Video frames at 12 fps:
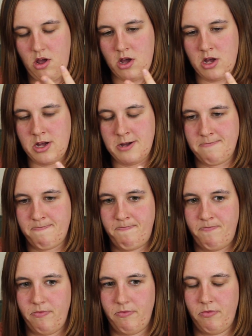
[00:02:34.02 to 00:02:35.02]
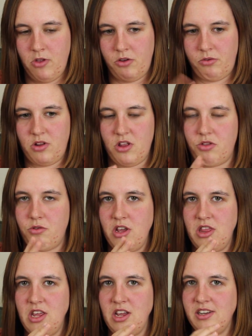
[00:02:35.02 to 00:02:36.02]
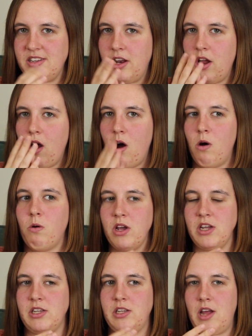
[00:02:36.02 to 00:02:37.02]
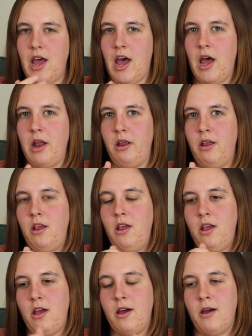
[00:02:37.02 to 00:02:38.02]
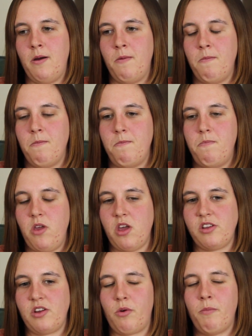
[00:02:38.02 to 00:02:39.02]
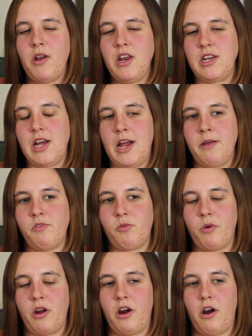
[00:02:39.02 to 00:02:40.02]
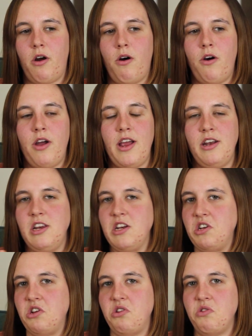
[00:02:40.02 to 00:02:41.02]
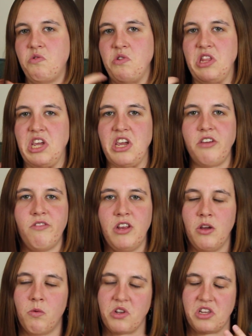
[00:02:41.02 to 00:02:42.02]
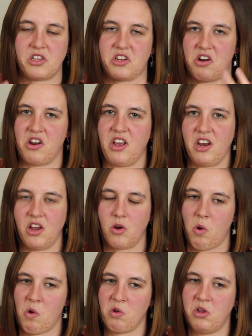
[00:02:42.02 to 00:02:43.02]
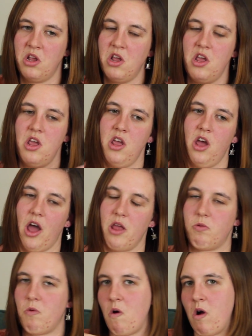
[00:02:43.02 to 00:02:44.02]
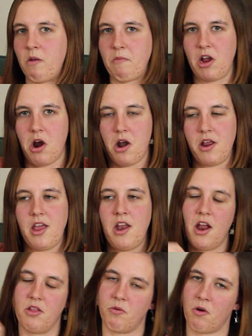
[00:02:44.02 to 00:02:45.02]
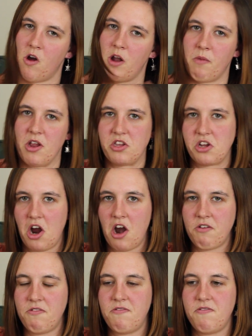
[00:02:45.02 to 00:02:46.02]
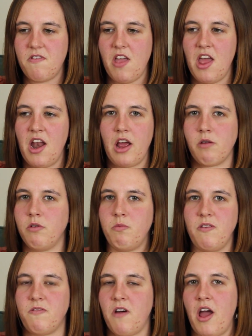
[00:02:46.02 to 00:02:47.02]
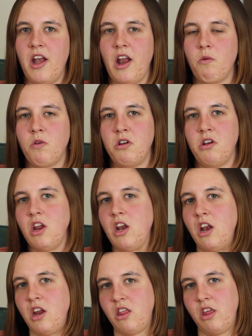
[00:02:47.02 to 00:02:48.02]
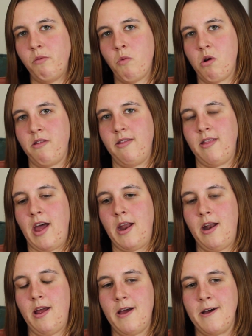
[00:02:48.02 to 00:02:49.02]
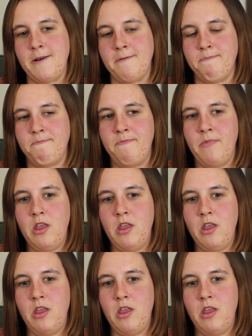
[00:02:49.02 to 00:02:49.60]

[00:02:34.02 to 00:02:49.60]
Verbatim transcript: Um, those were the three things that I always had um, because there were many times where all I needed to do in the evening, once it started getting cold, I'd throw on my cardigan, I'd throw on my scarf, and I would be fine. I wouldn't need anything more than that. Um,